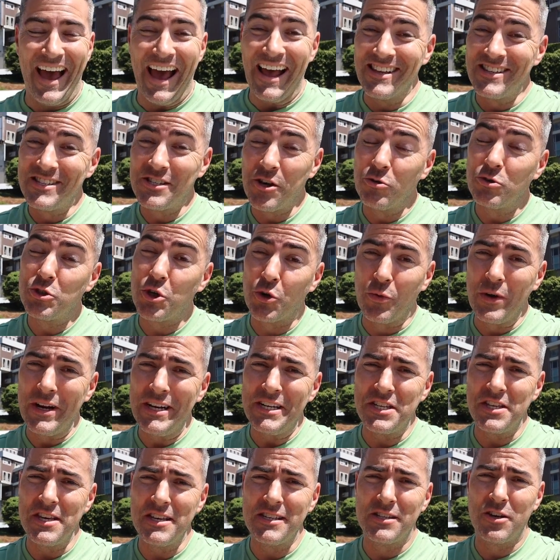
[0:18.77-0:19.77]
And so to
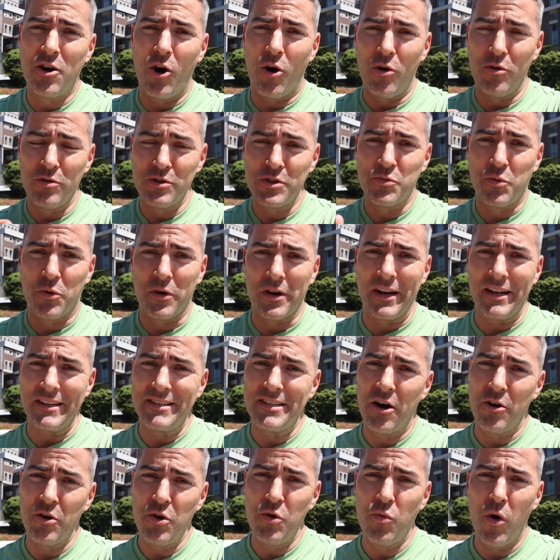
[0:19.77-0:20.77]
reach these goals, we're going to
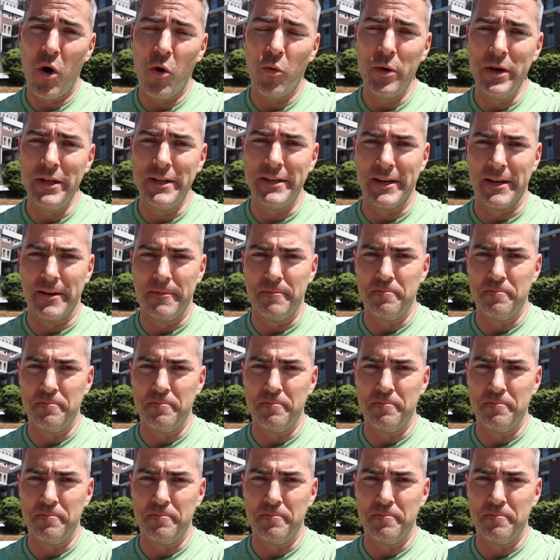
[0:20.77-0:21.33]
tell you what we did.